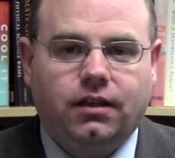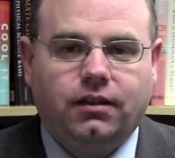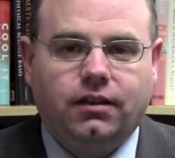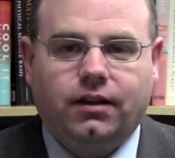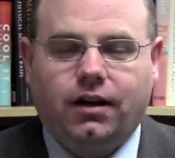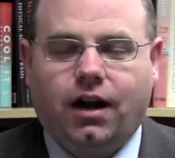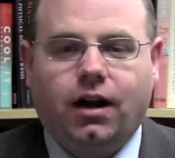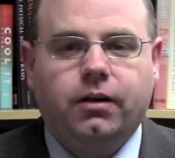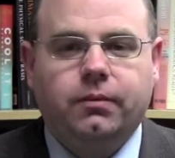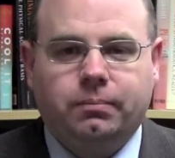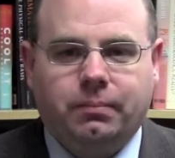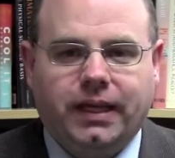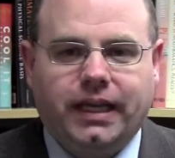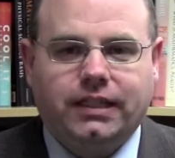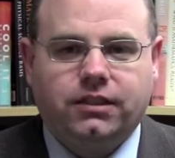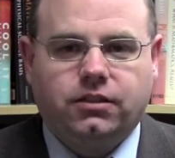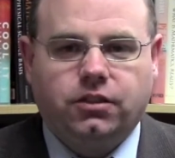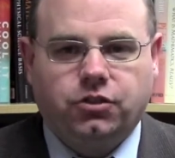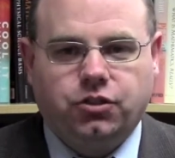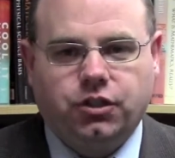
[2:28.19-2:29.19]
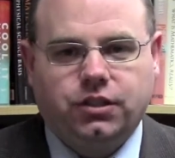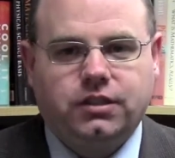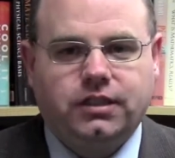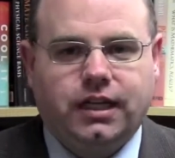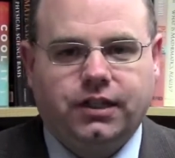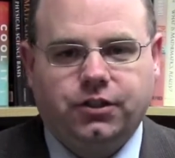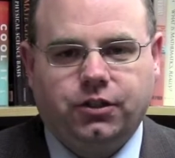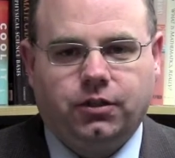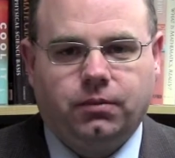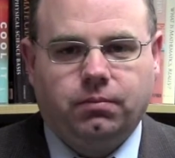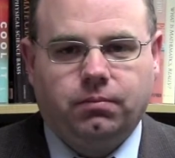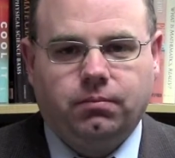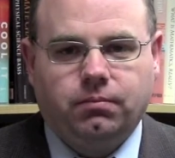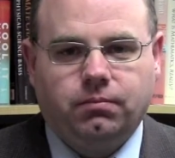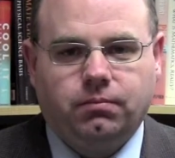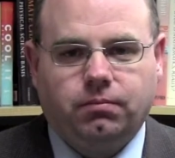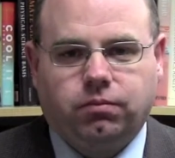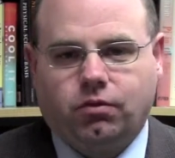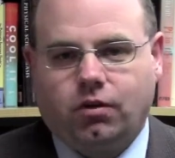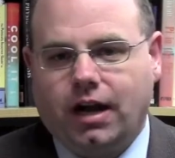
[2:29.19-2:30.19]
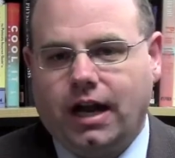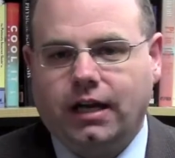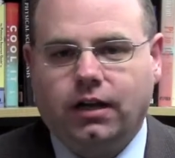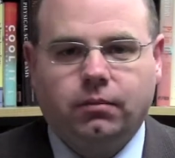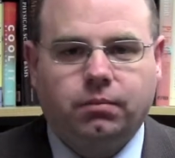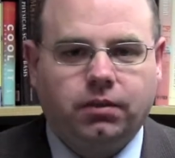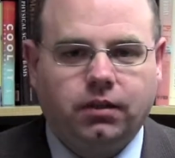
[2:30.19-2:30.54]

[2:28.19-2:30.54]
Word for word: that aren't based just on your prior